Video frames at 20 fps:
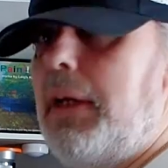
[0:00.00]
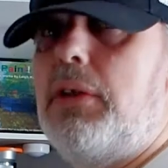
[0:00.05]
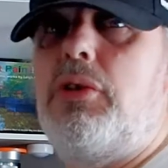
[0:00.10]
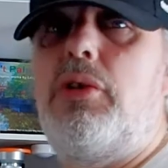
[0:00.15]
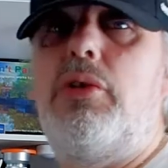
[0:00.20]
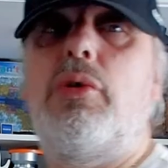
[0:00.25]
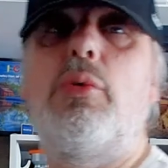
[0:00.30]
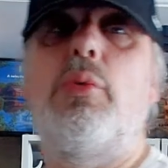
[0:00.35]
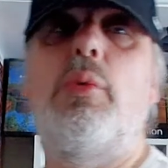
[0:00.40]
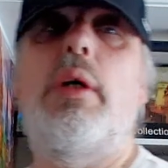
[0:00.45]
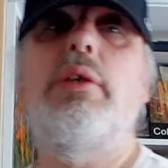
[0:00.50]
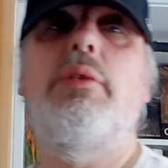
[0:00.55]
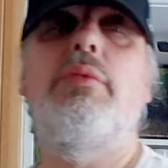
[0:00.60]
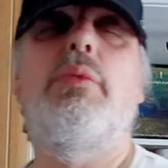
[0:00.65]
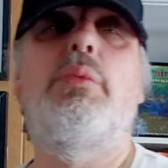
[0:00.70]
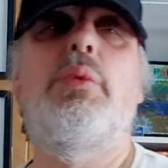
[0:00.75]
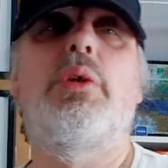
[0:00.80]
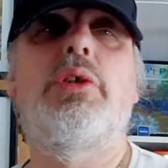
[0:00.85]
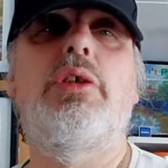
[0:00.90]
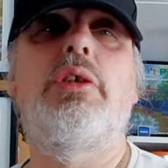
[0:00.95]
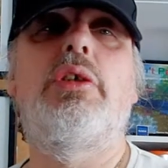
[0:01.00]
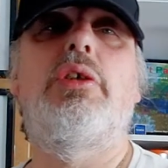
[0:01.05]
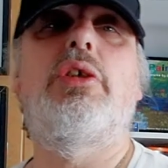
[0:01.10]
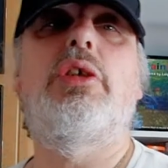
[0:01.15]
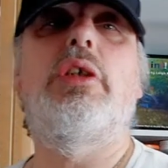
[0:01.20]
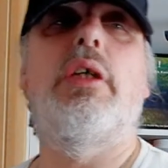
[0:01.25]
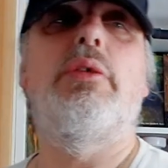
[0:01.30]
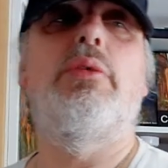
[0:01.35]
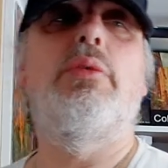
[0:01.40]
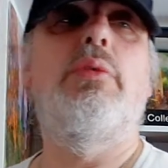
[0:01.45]
as always for watching the
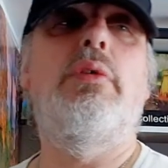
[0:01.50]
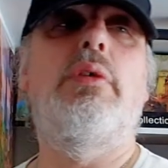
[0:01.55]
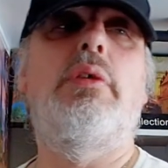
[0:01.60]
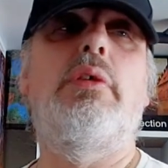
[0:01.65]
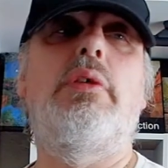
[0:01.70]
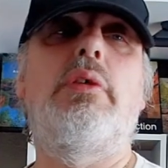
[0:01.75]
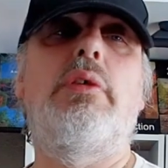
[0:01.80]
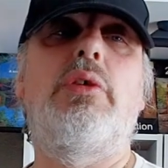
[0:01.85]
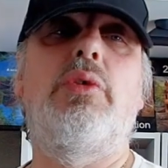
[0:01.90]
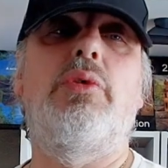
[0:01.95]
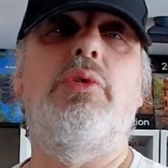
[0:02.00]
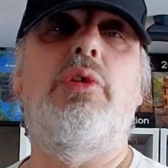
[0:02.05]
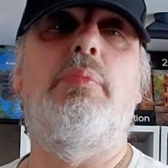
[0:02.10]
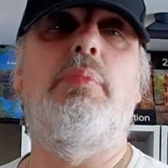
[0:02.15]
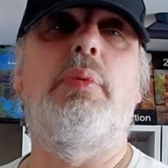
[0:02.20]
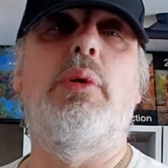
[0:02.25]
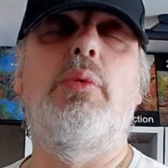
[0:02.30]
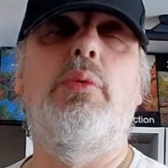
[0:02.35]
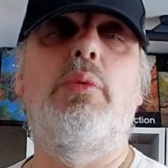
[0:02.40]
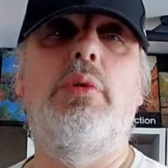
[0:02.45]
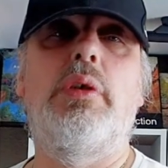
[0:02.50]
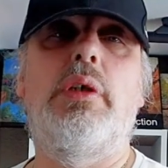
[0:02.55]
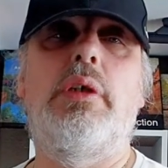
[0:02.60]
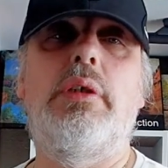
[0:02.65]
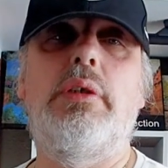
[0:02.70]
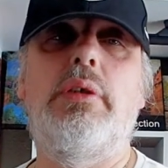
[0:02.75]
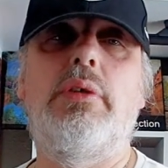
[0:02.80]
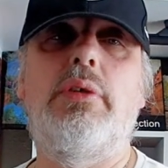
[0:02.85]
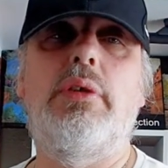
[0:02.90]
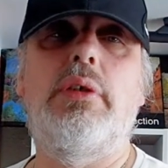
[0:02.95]
channel and your support,
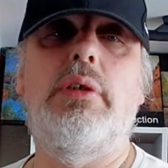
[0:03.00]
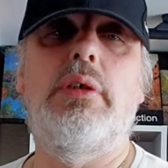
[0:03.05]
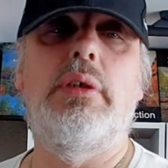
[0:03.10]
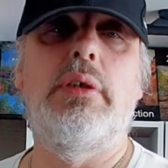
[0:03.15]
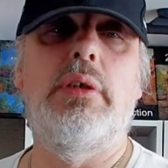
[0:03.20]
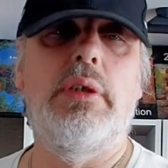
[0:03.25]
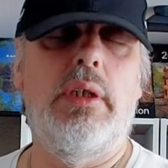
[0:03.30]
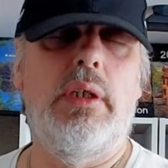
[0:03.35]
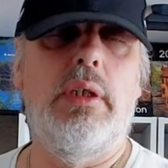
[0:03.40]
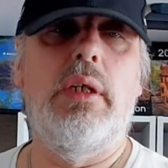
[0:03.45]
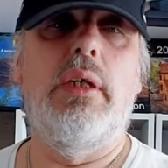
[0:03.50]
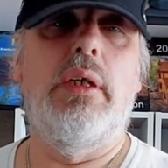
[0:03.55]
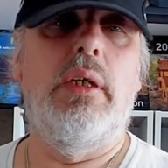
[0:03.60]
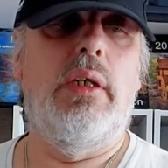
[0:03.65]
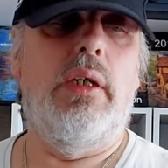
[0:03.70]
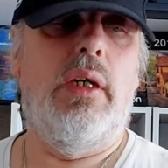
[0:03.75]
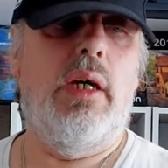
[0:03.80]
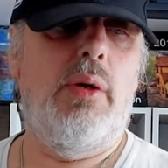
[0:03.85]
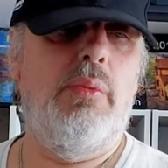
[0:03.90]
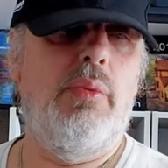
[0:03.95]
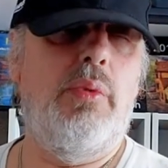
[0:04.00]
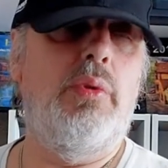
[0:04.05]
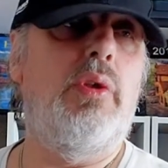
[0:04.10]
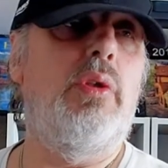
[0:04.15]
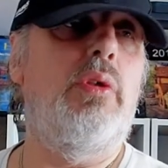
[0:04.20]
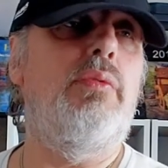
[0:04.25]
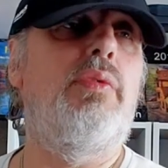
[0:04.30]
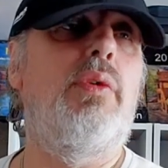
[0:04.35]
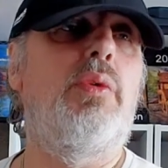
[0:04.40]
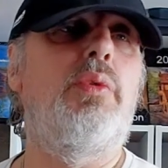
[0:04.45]
and I would
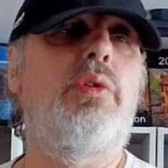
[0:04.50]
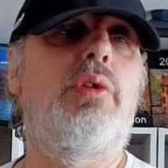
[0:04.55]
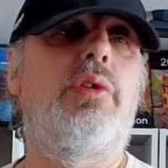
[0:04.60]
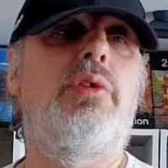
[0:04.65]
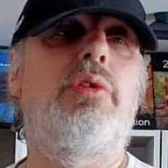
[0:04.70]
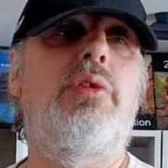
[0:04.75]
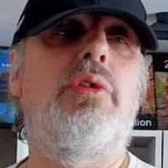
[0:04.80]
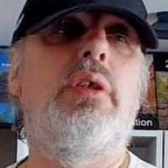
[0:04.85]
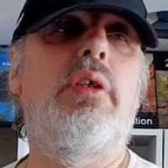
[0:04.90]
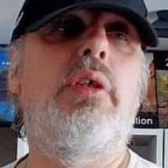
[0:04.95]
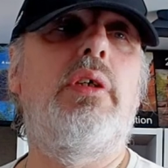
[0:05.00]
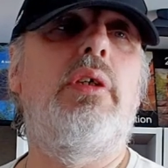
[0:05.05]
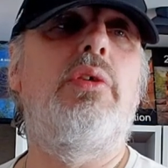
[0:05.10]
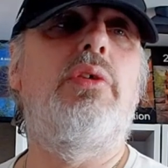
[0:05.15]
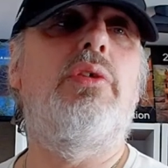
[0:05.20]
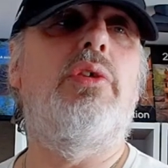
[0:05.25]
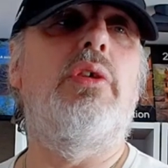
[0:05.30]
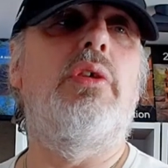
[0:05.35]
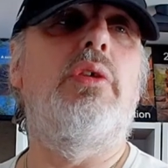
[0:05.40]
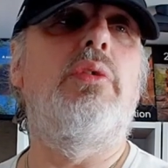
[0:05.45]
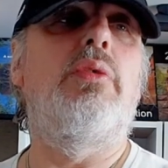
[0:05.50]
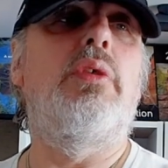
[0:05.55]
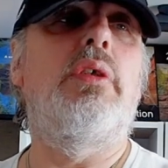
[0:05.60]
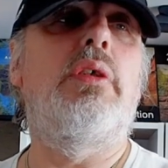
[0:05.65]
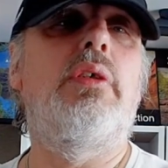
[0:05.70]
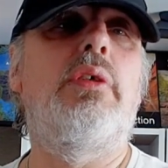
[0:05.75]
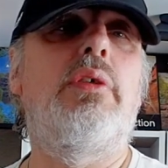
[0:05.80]
look forward to seeing you soon.